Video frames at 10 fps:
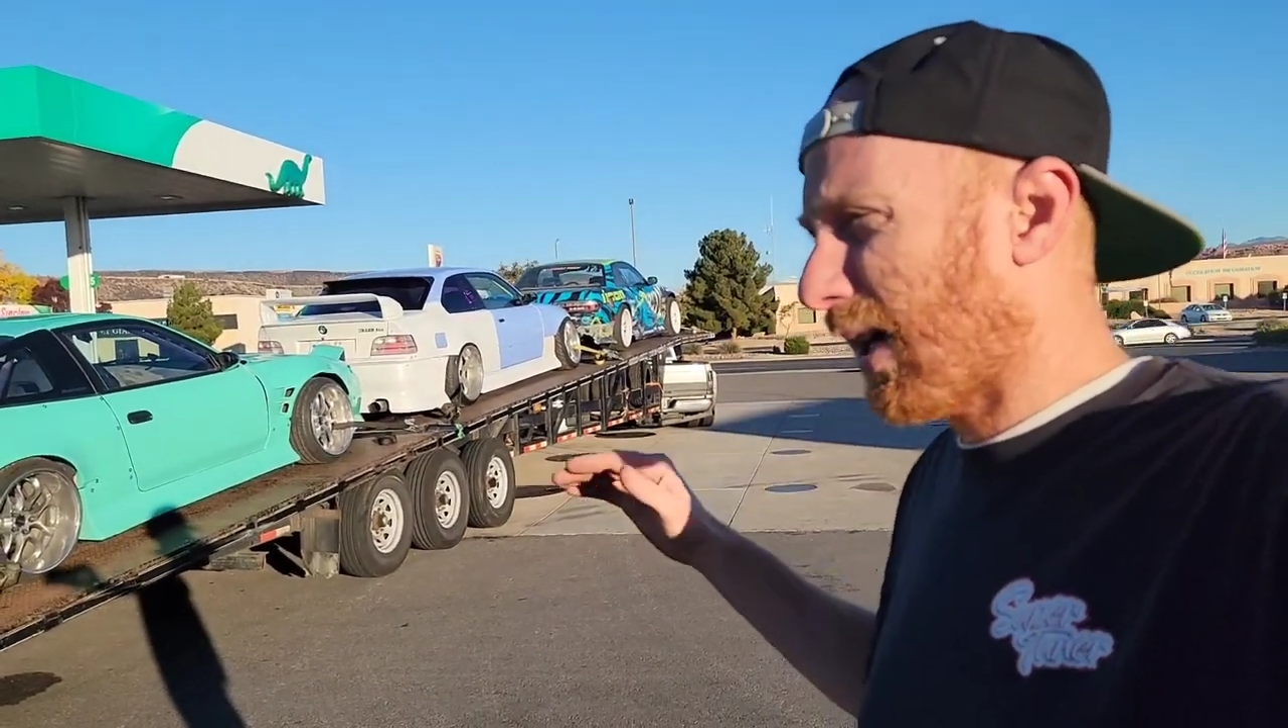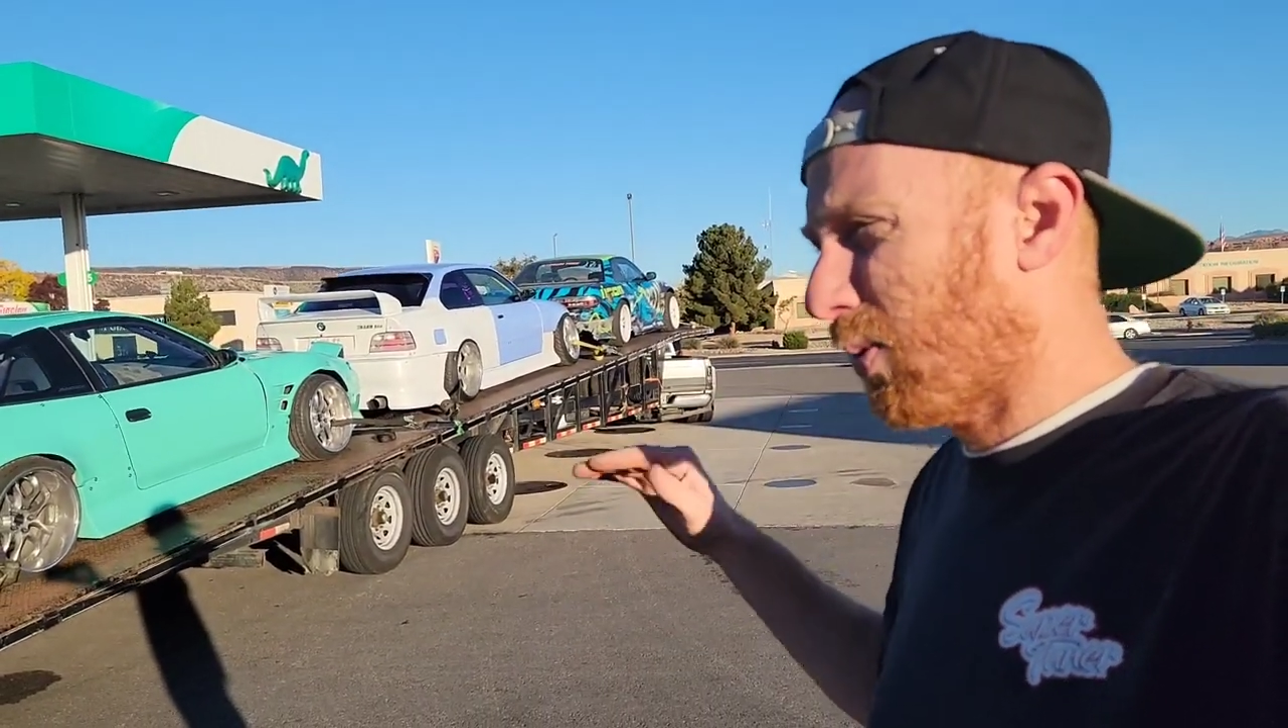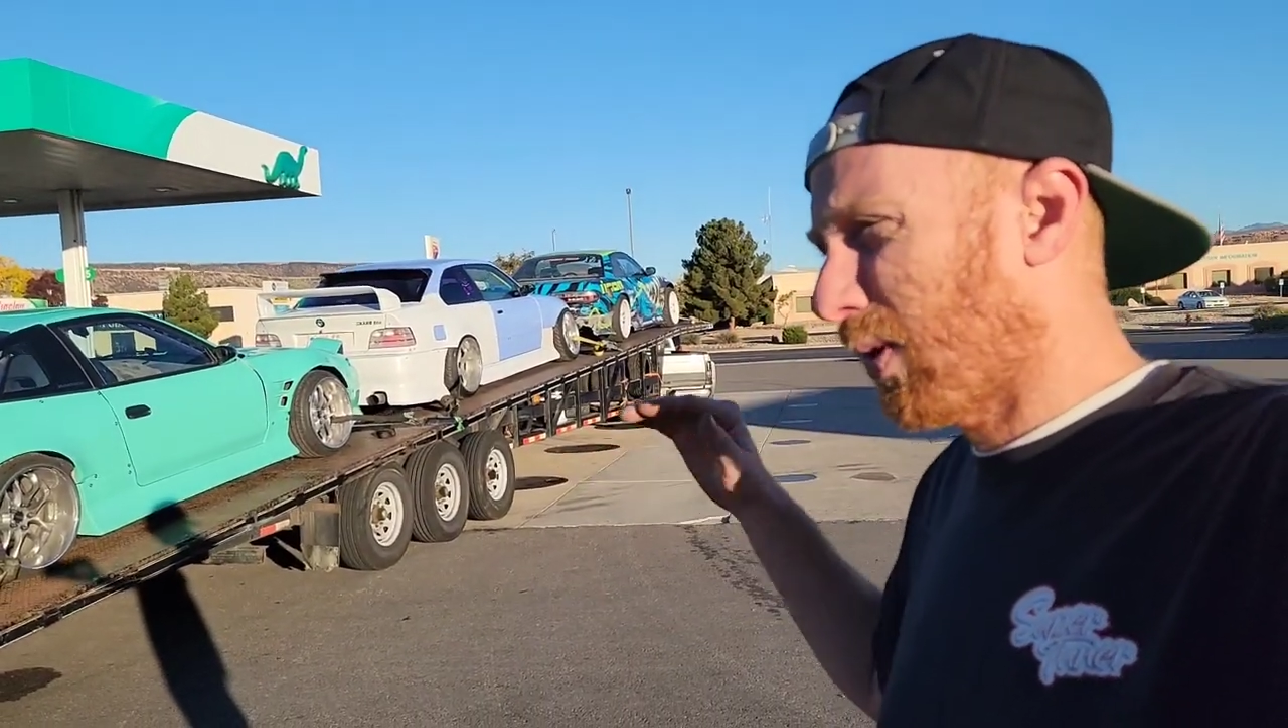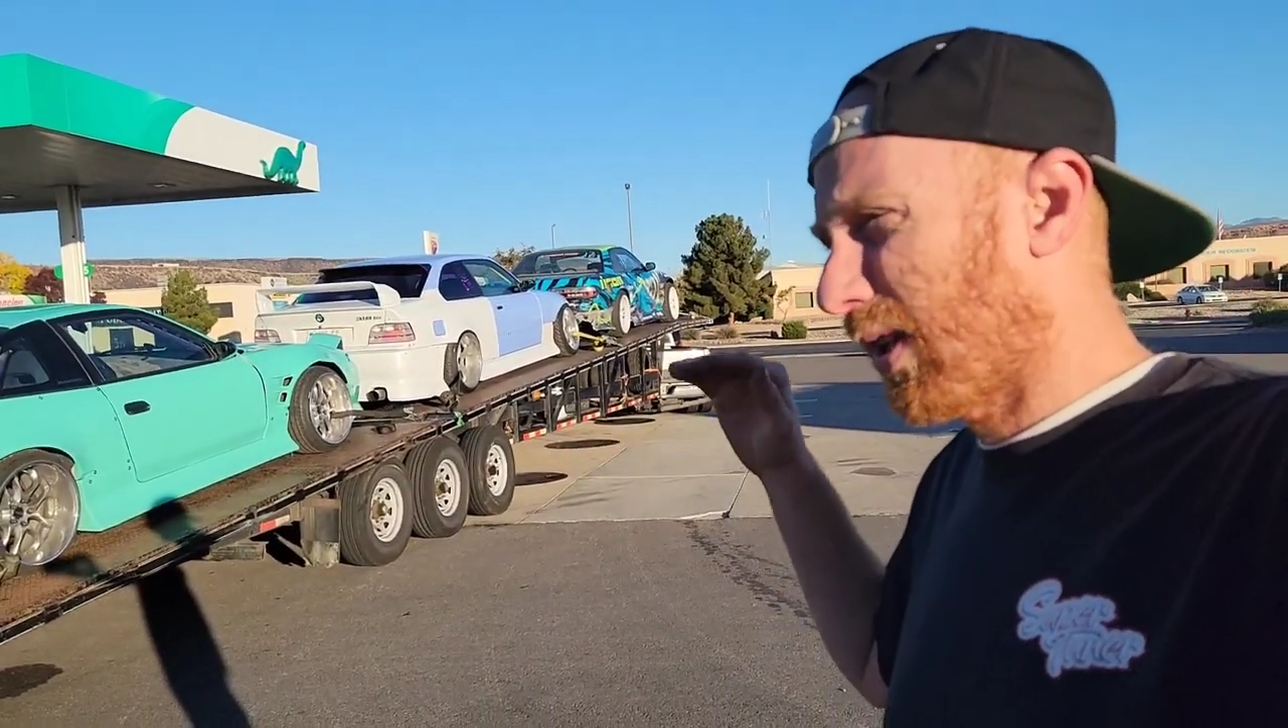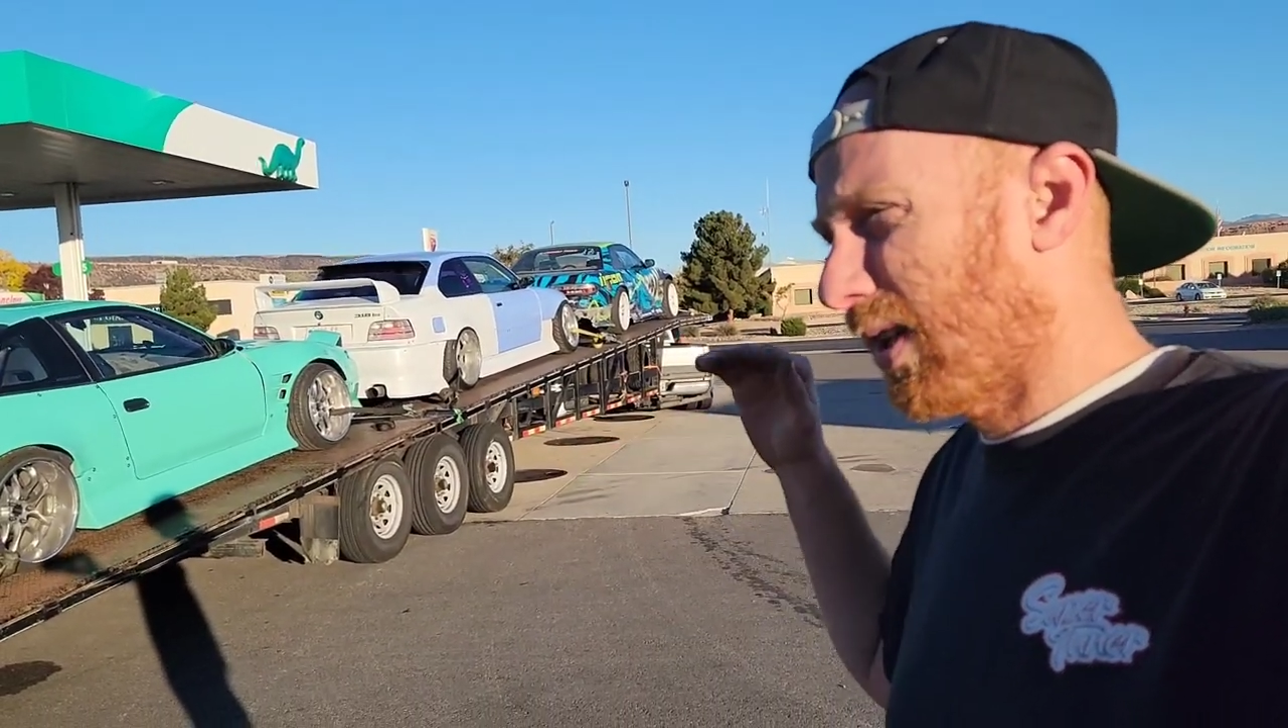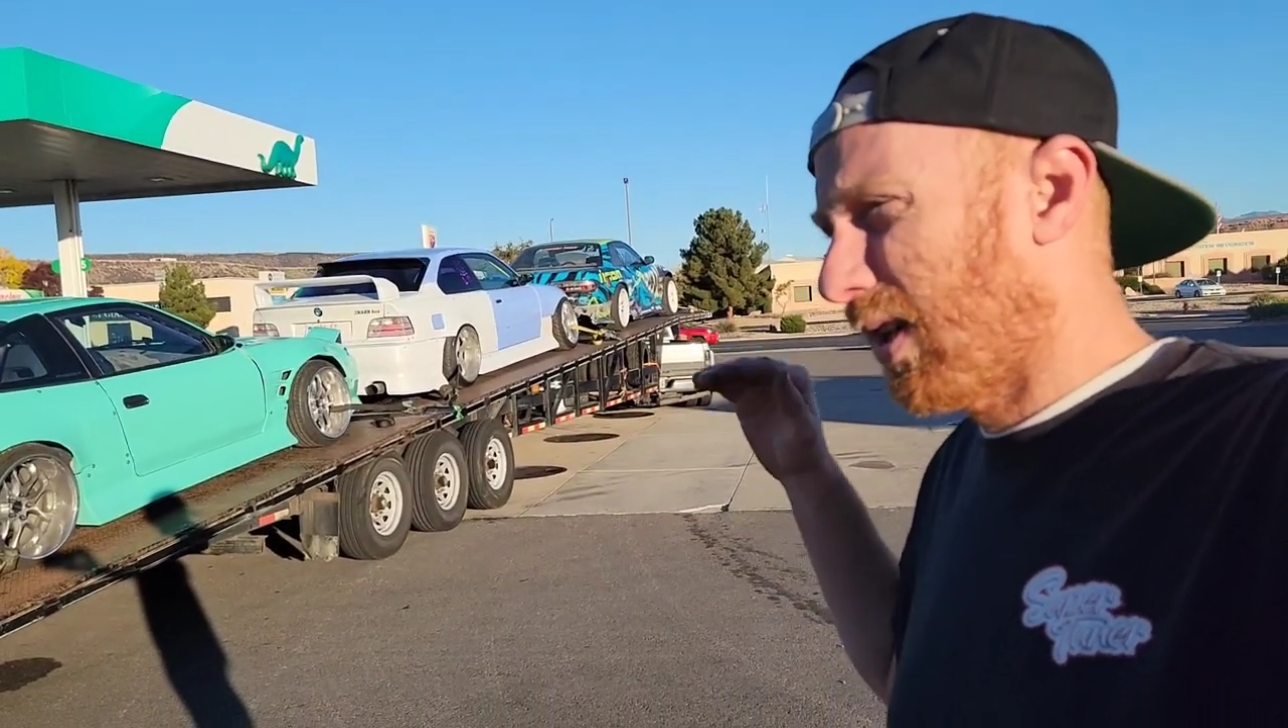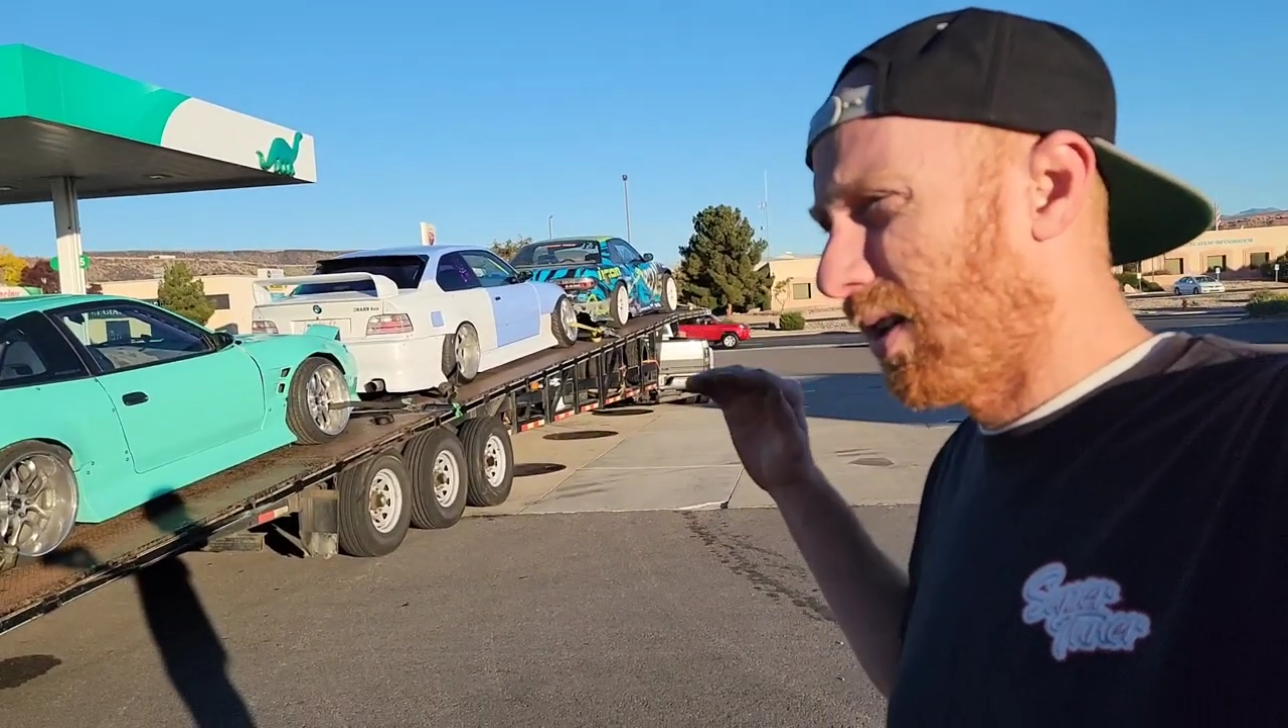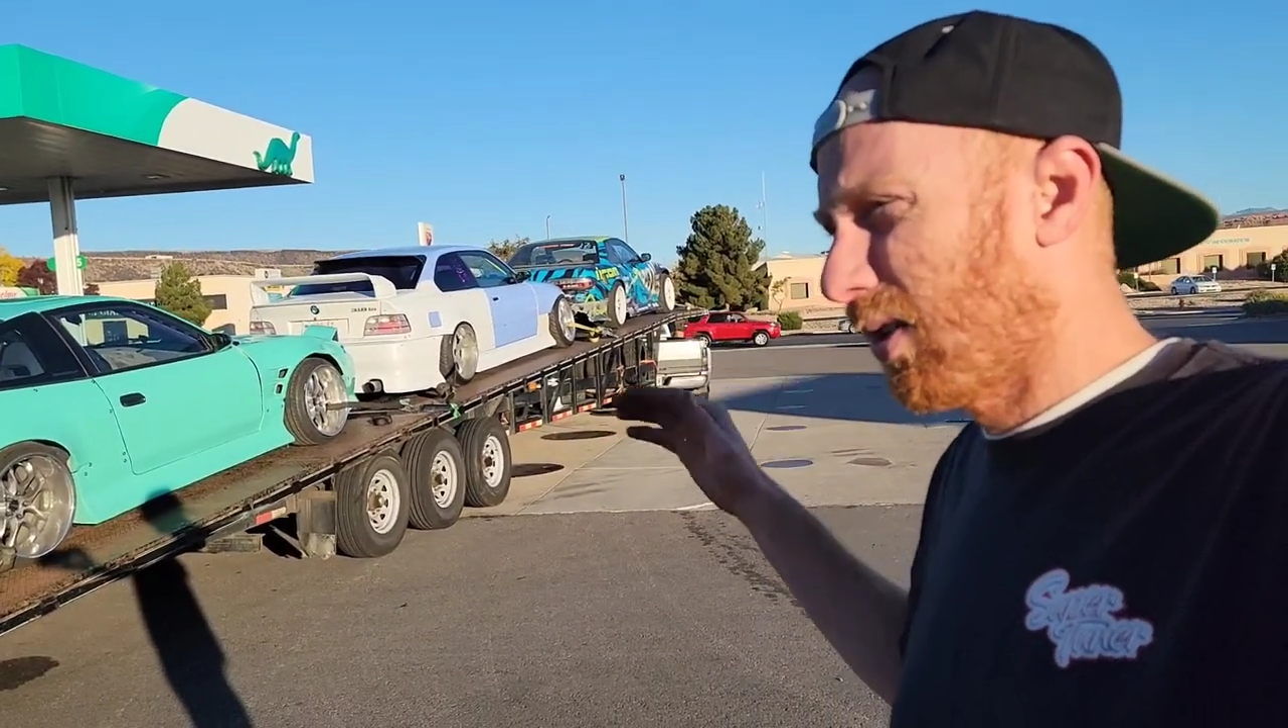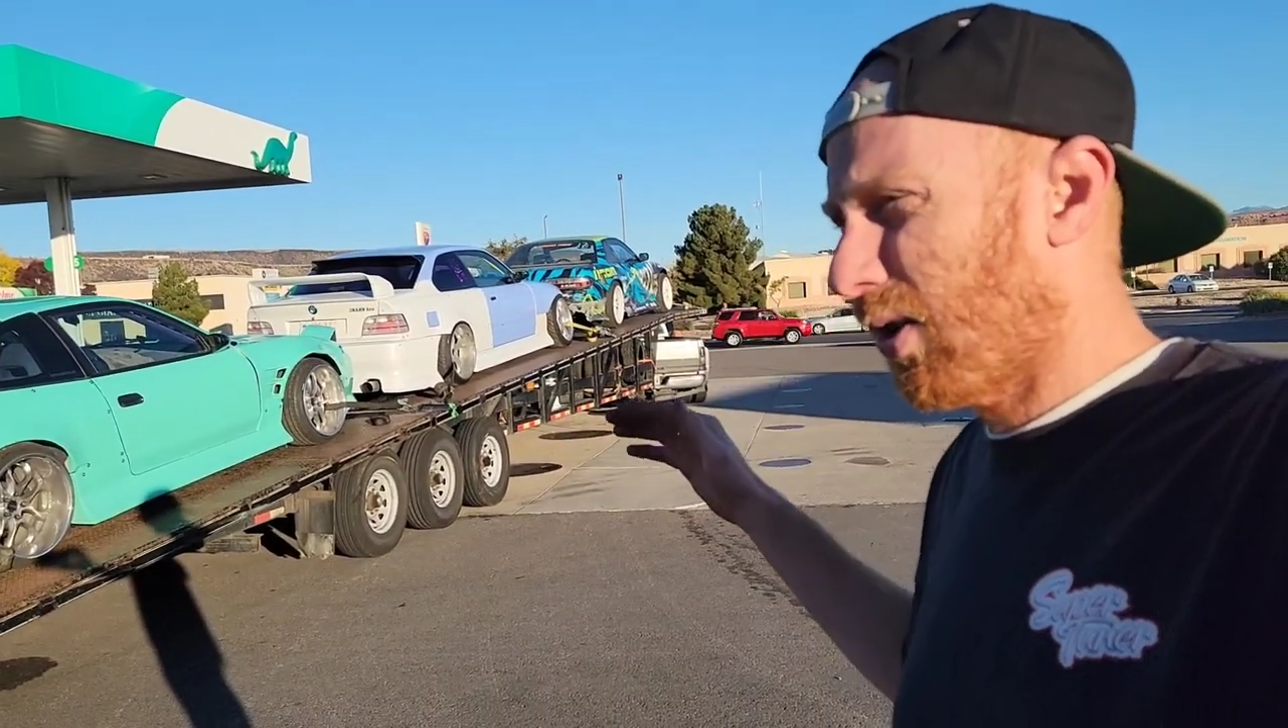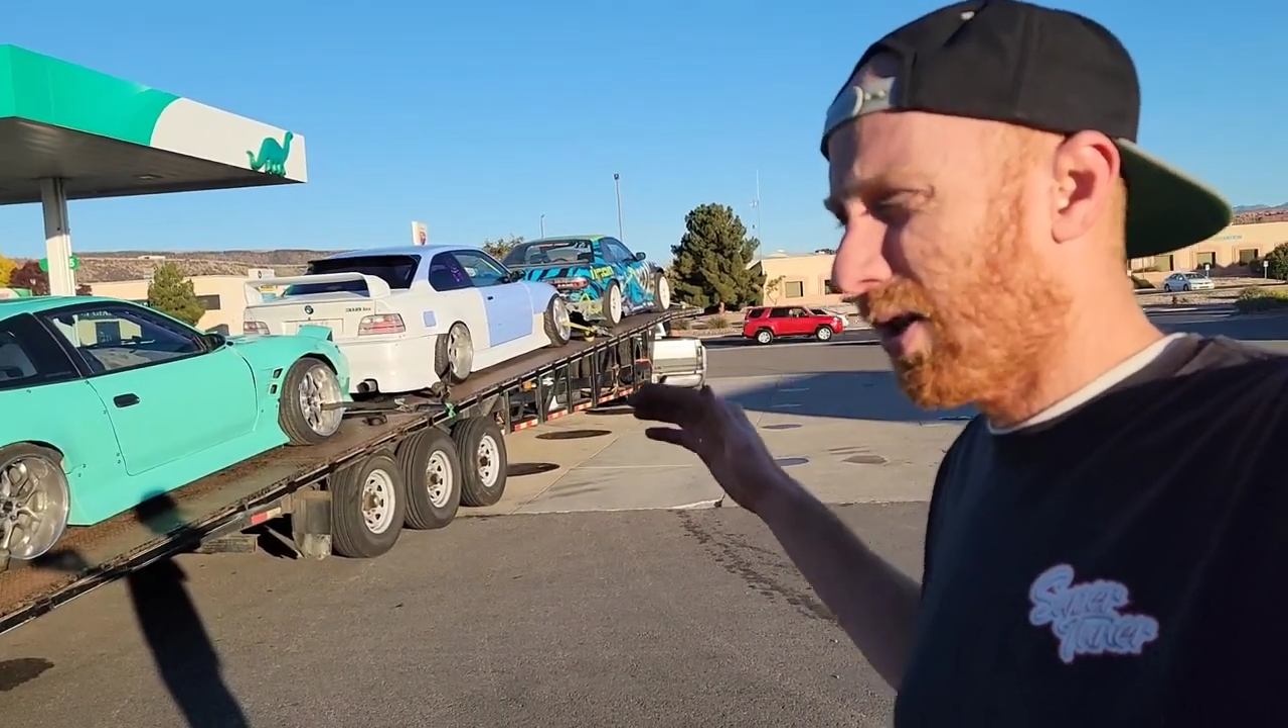we're gonna unload our